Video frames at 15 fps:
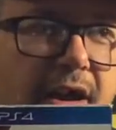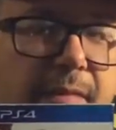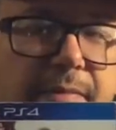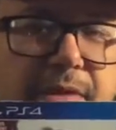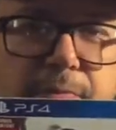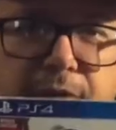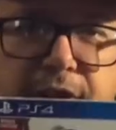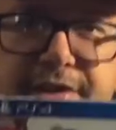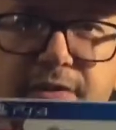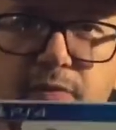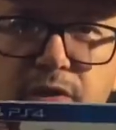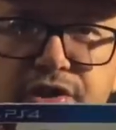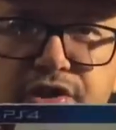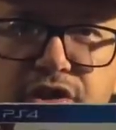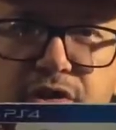You play as a
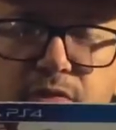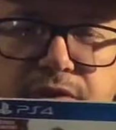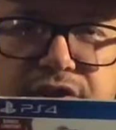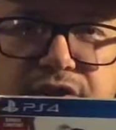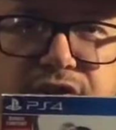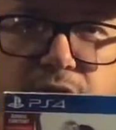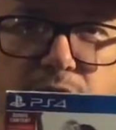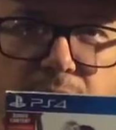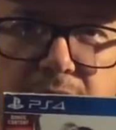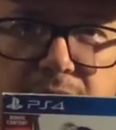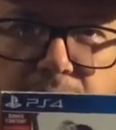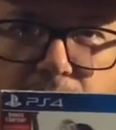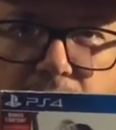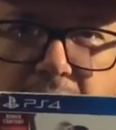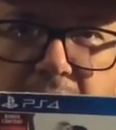Witcher, which is
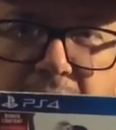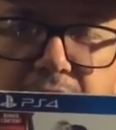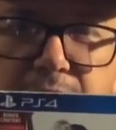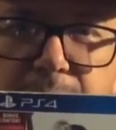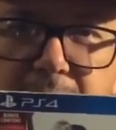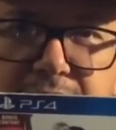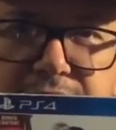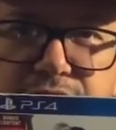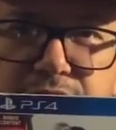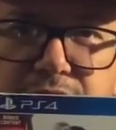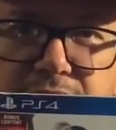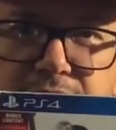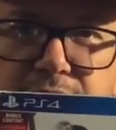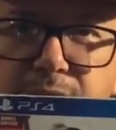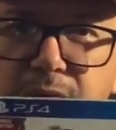you're a hired monster
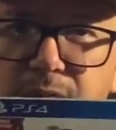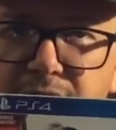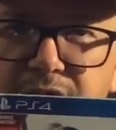hunter,